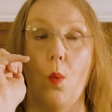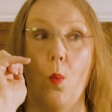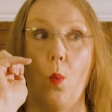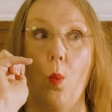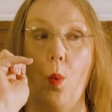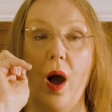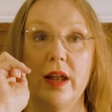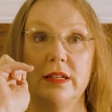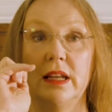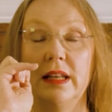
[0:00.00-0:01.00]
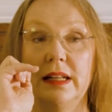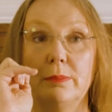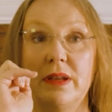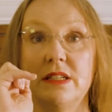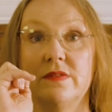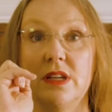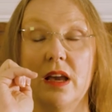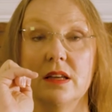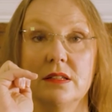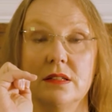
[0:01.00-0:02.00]
one little bit of
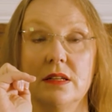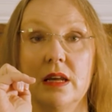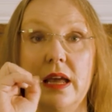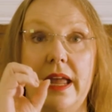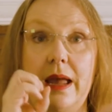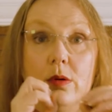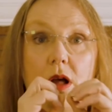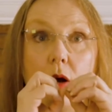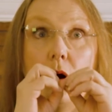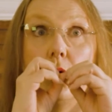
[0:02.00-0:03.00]
dust, it will go